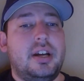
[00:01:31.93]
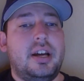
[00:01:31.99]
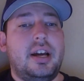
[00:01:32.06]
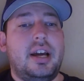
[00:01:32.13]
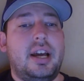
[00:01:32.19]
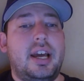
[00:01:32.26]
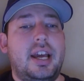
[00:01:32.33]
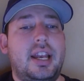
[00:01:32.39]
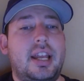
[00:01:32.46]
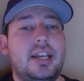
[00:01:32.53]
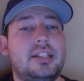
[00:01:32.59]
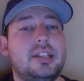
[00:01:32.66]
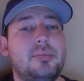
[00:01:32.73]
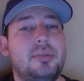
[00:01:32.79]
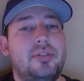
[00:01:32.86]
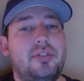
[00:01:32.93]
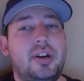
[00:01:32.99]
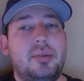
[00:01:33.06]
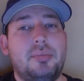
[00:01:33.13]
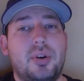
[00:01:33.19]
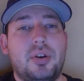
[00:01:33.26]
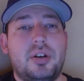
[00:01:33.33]
And he's coming to
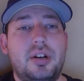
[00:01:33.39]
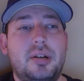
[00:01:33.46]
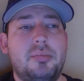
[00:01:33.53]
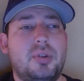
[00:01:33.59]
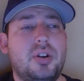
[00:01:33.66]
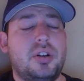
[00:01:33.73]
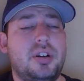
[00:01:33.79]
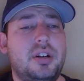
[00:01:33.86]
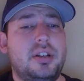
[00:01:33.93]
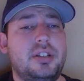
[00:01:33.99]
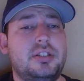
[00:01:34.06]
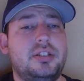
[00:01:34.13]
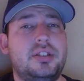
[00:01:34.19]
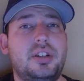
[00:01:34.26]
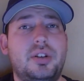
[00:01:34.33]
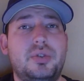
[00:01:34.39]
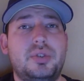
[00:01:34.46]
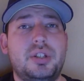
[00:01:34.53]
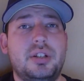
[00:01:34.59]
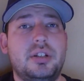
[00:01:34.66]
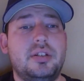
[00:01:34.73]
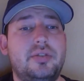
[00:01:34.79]
fight Mark Hunt. Mark Hunt is so
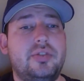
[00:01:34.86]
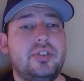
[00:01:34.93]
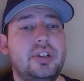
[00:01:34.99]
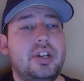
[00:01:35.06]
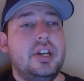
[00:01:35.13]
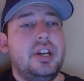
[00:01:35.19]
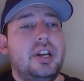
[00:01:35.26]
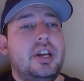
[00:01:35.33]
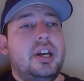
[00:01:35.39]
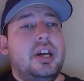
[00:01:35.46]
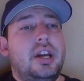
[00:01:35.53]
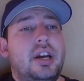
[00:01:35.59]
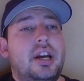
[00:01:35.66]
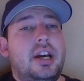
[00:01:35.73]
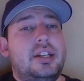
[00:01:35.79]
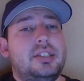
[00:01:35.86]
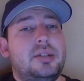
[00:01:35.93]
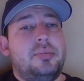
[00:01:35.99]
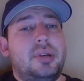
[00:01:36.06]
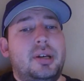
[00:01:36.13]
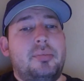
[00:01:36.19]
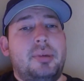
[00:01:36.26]
tough. That's
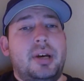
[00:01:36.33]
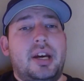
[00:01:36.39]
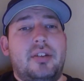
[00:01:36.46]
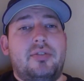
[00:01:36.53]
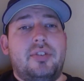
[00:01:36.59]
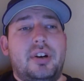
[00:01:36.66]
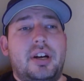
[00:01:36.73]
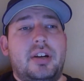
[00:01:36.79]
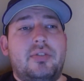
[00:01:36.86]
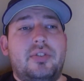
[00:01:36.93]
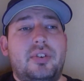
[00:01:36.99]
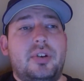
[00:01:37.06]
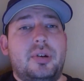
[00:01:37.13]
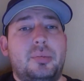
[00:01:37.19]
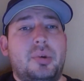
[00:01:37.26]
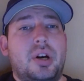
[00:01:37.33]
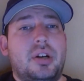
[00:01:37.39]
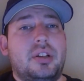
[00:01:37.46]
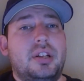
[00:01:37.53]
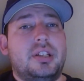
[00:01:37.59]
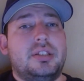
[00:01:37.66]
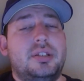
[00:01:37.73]
going to be a bad fight for Brock
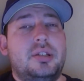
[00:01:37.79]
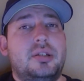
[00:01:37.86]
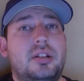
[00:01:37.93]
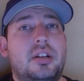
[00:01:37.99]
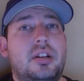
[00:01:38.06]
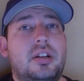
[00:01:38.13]
Lesnar.